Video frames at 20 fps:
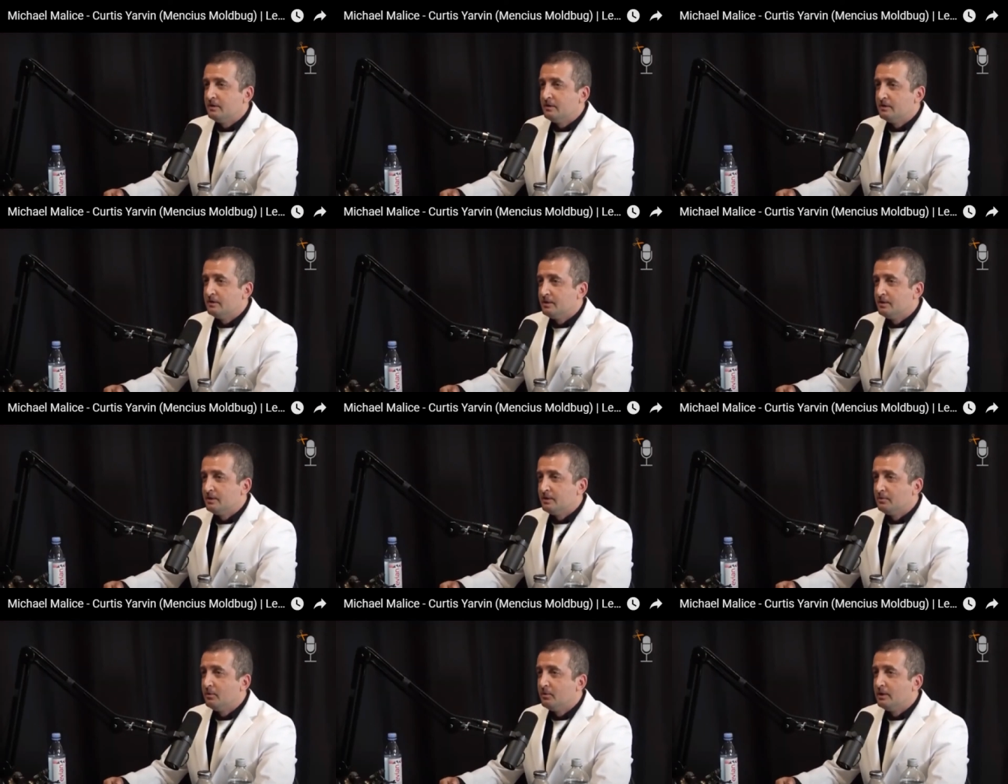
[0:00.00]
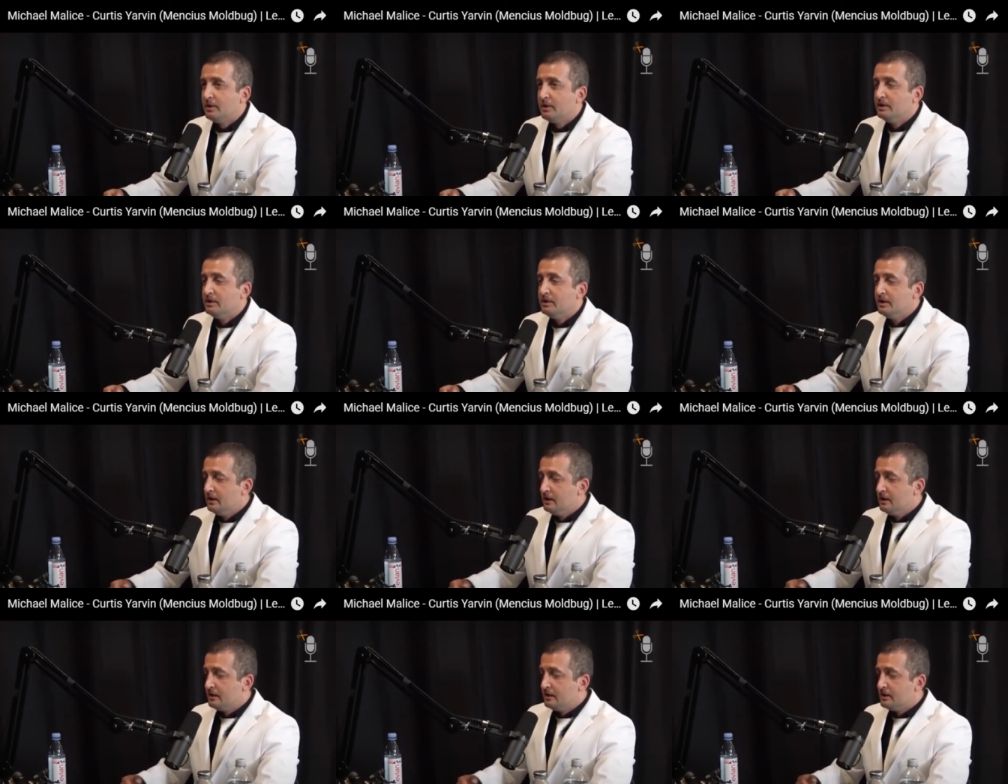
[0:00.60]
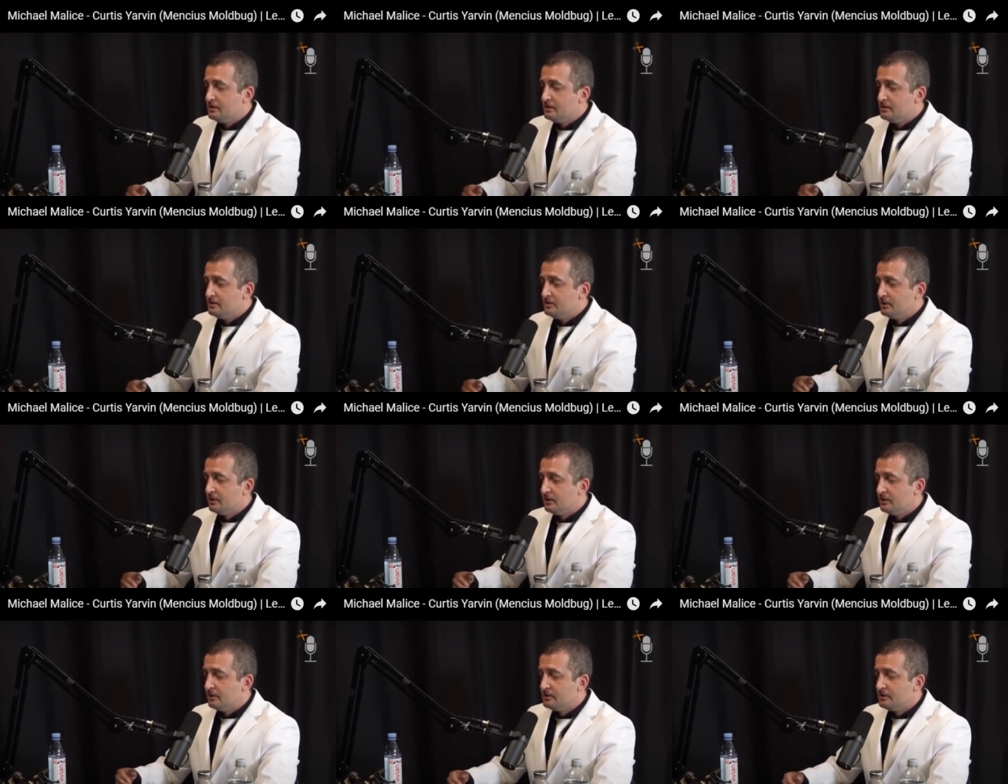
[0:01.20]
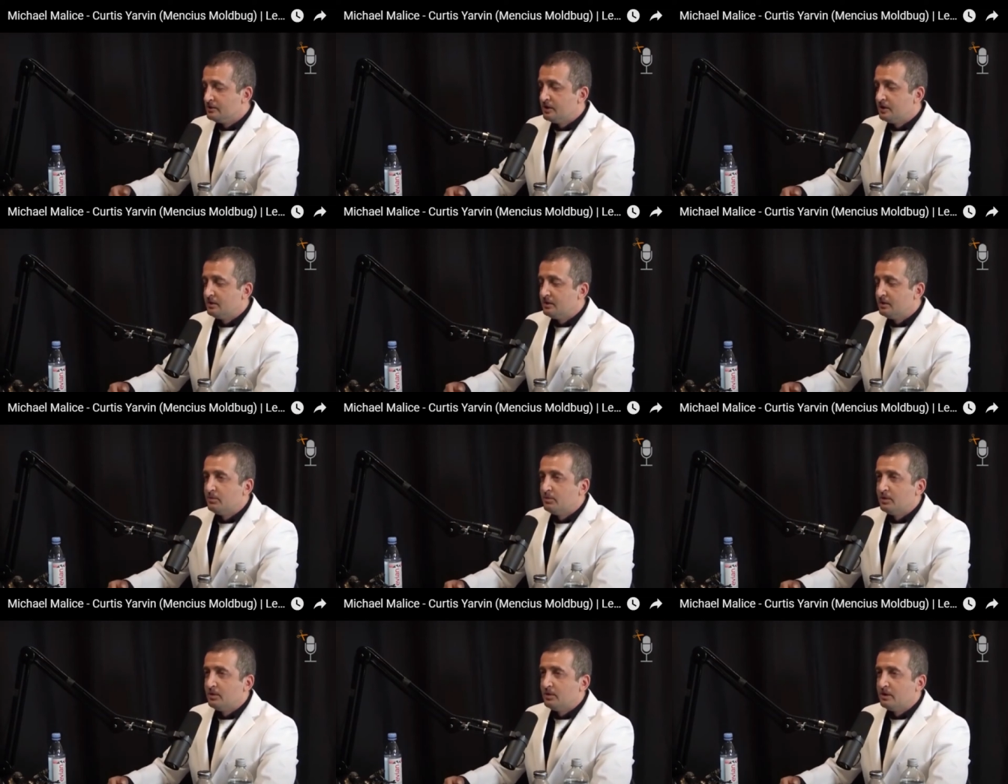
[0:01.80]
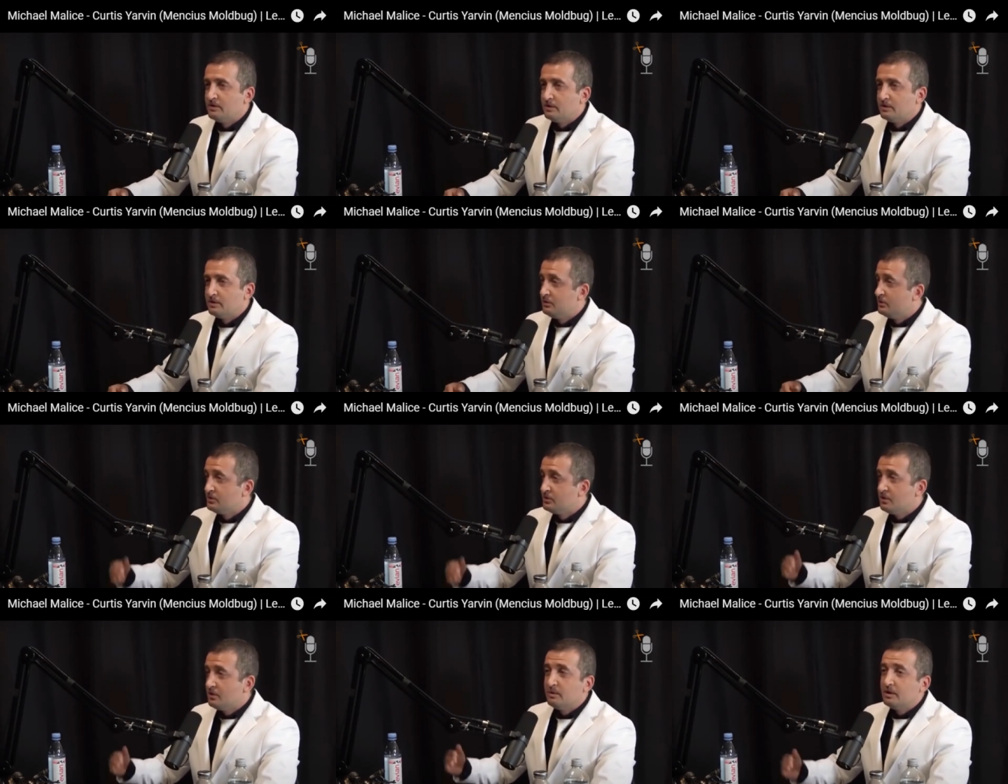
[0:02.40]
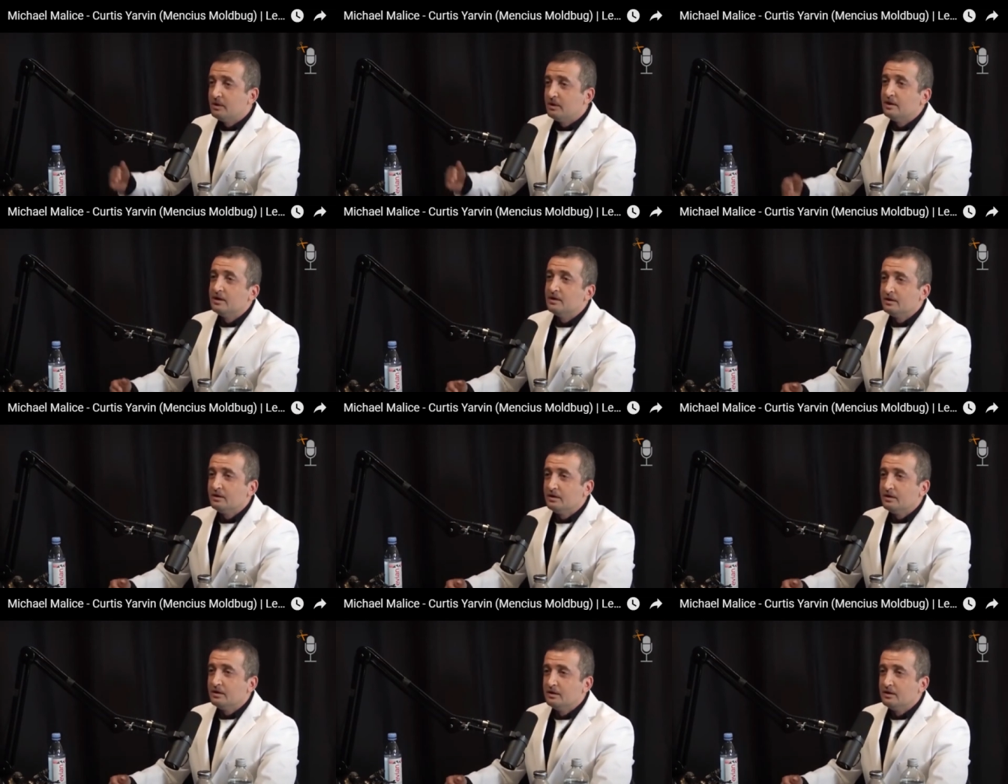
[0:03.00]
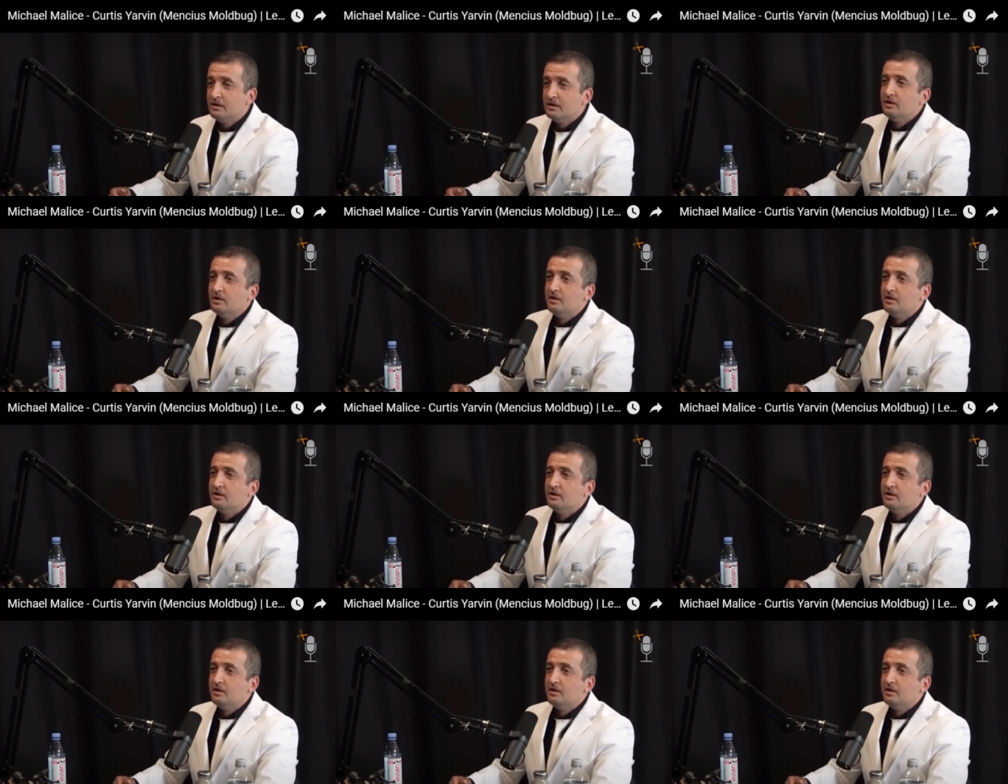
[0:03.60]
the, their point because you can understand the point it's like you're just talking about hitler